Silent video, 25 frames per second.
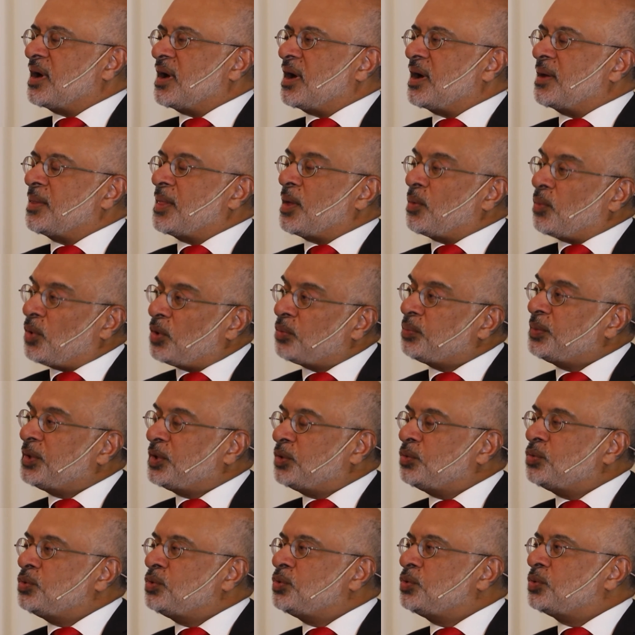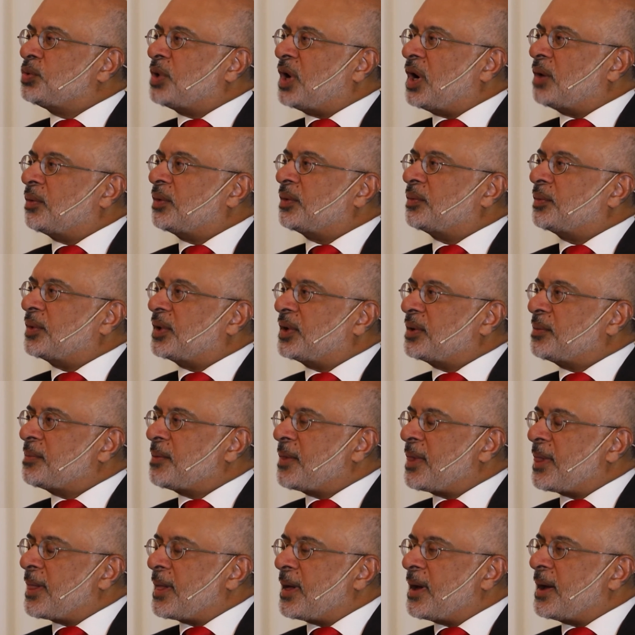Uh, now, what we do do, however,
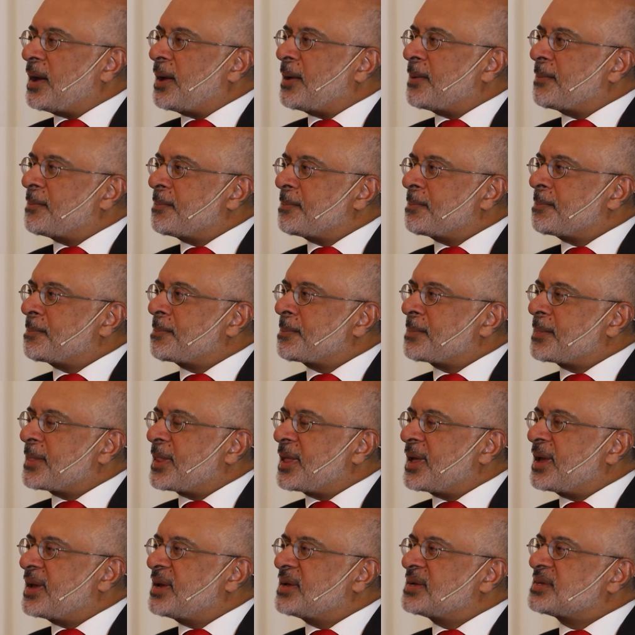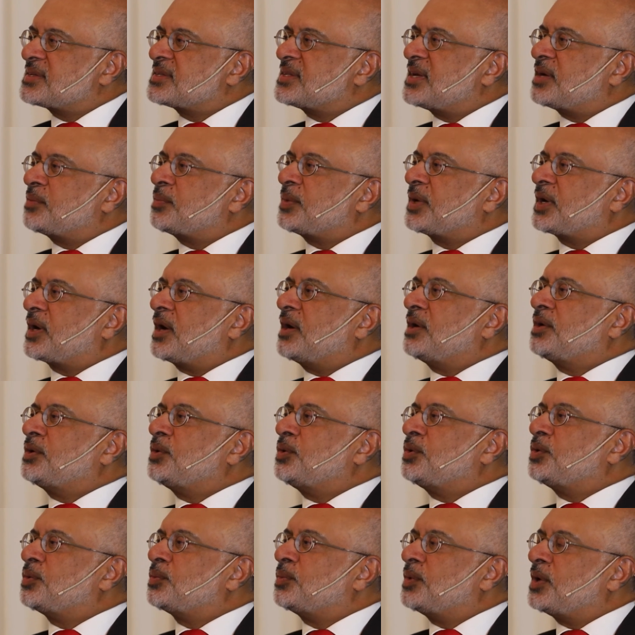um, is that we
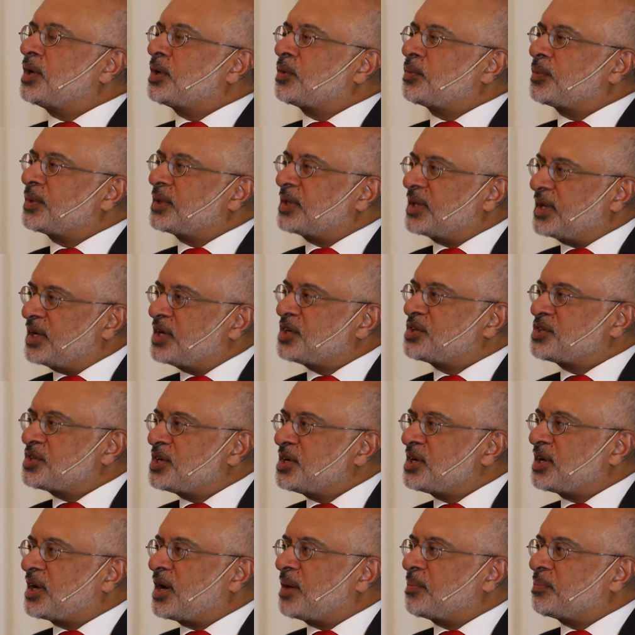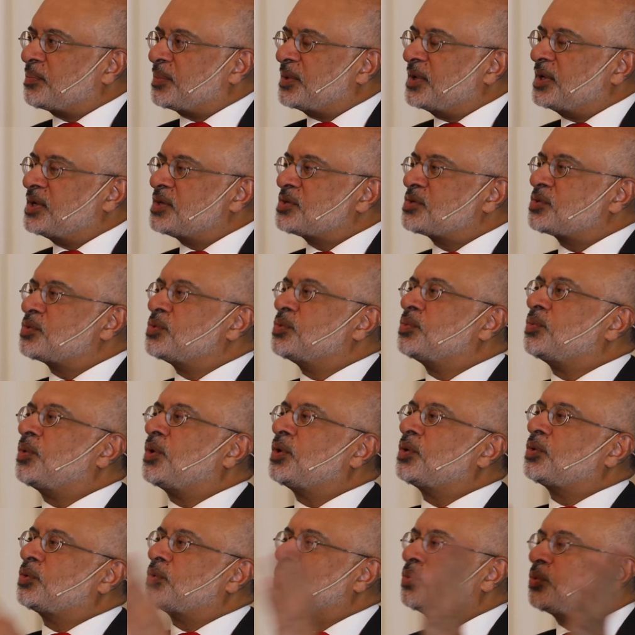continue to work with Asian companies who
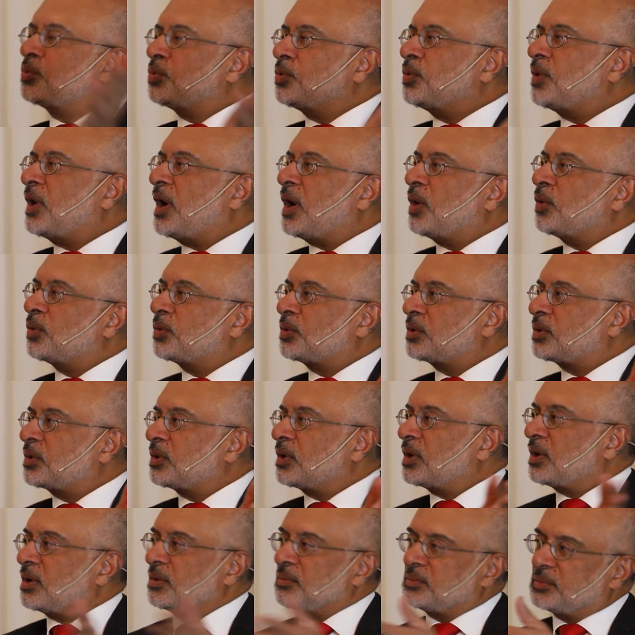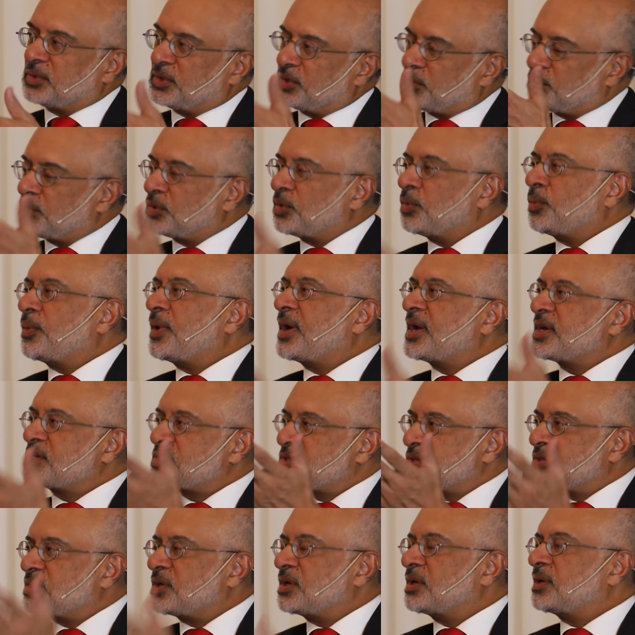want to go out into the
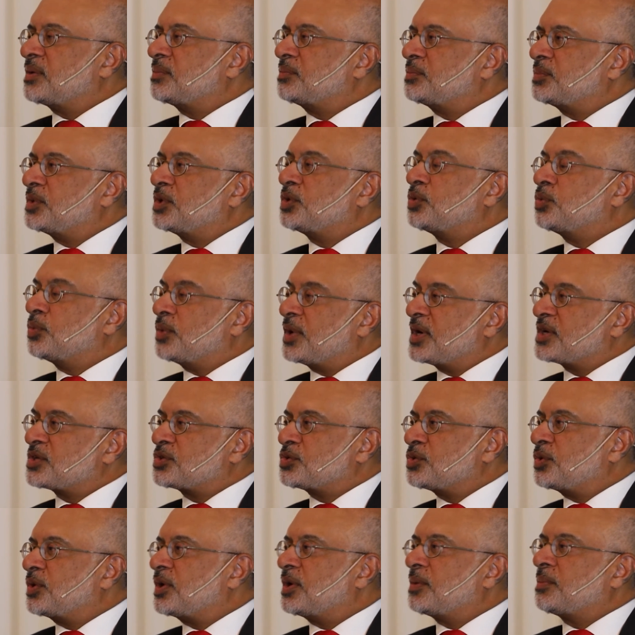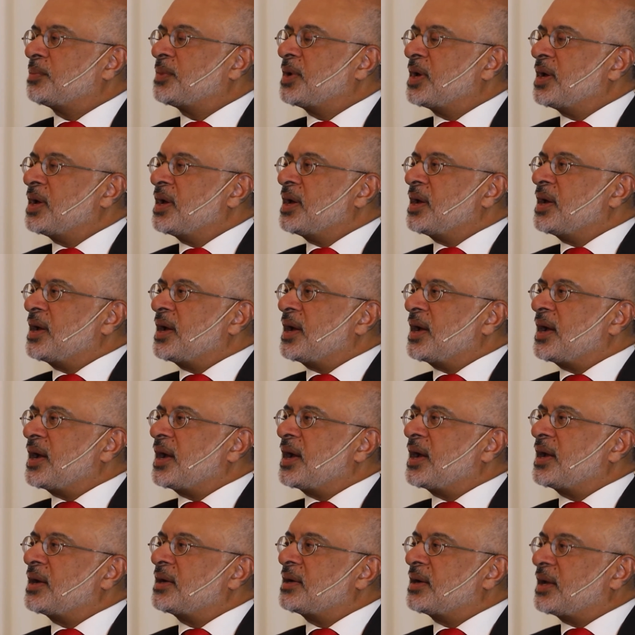West, uh, the US, Europe.
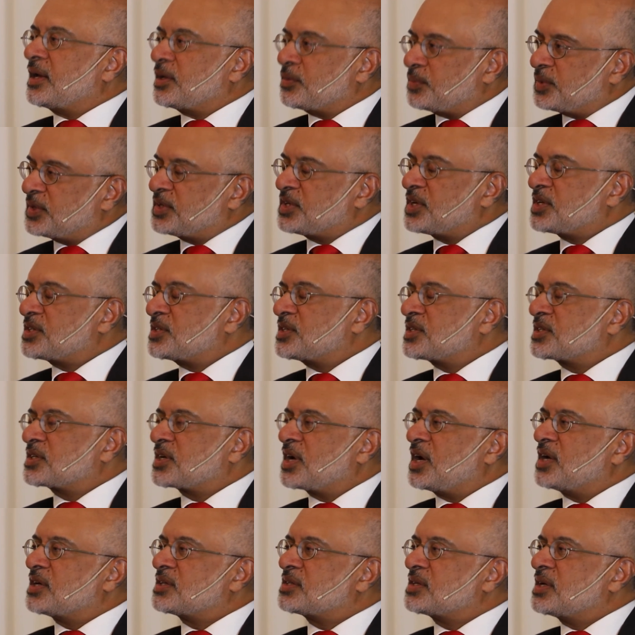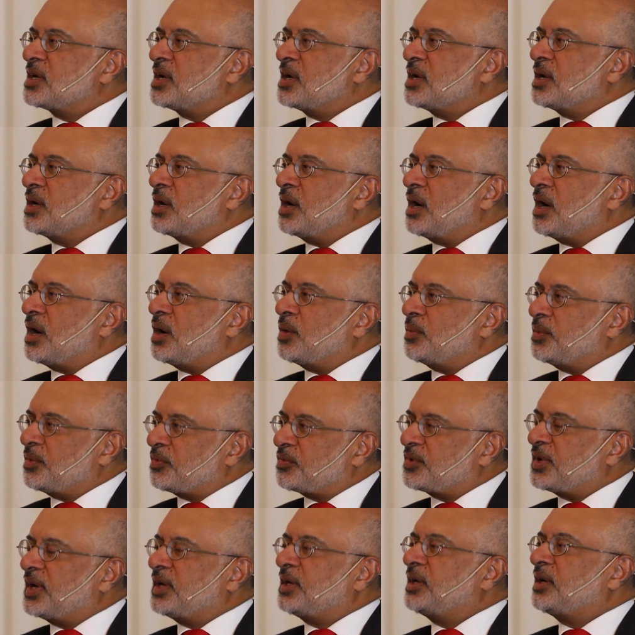And as we just discussed, uh,
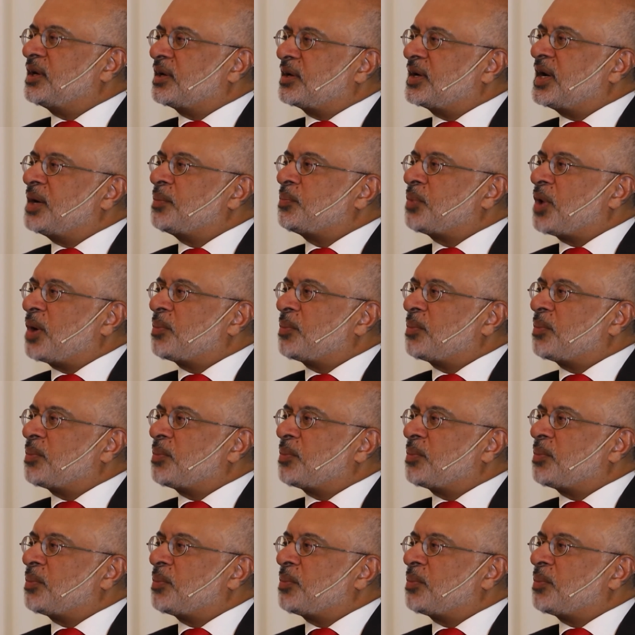we've created a great